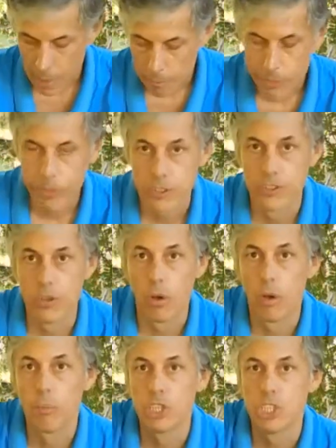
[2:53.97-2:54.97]
But the
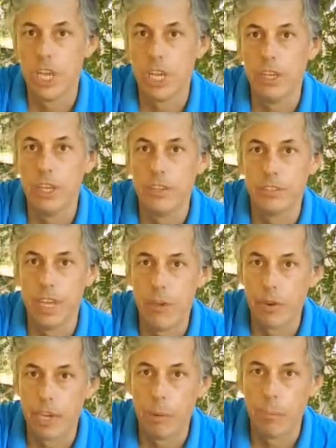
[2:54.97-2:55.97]
solid machete is
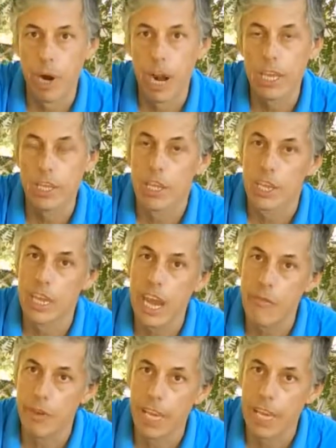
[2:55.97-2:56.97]
never going to break. You're
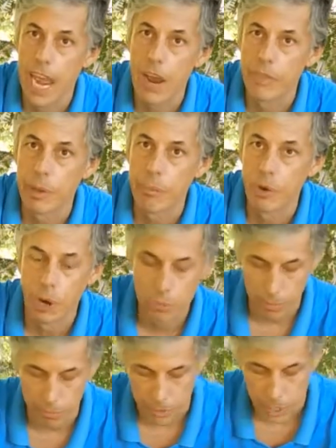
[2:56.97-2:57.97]
never going to have that
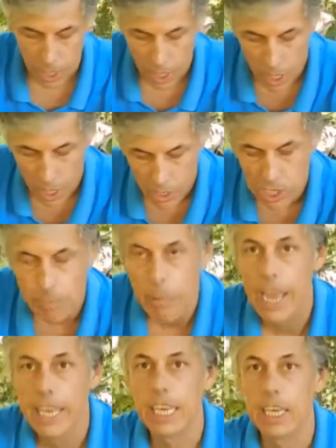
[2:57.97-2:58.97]
problem. You
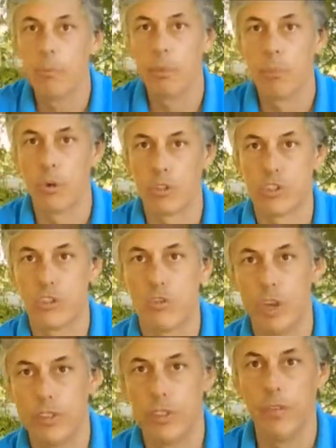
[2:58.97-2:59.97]
may get a bit more
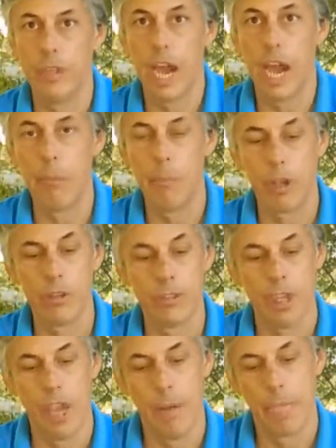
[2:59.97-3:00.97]
stress in the arm,
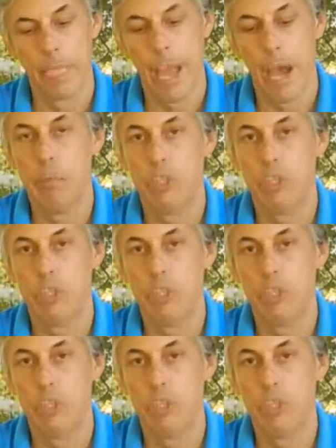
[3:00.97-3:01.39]
because a